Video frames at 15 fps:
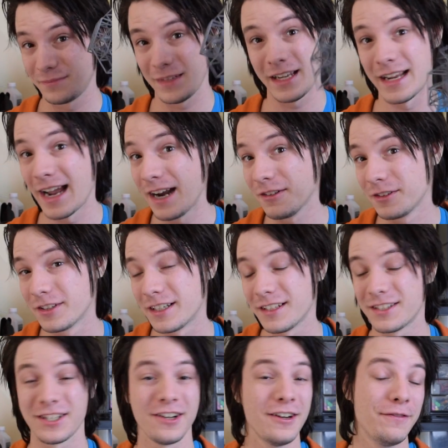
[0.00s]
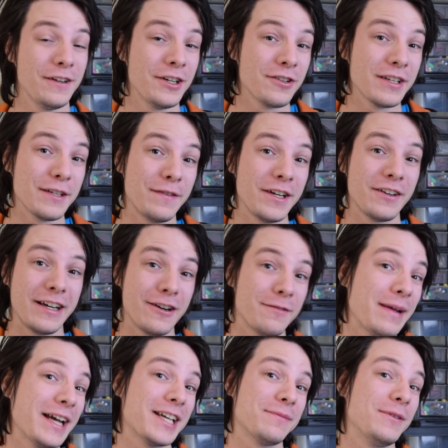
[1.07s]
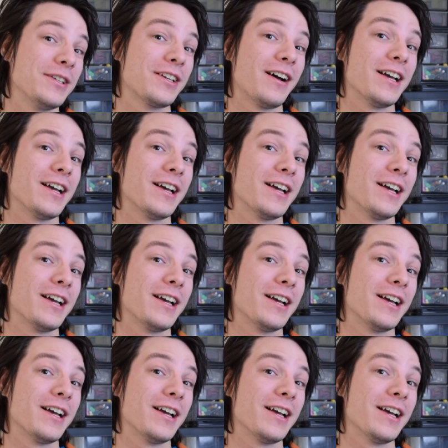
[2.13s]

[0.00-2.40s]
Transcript: it handled it. So if you enjoyed this video here on Maker's Muse,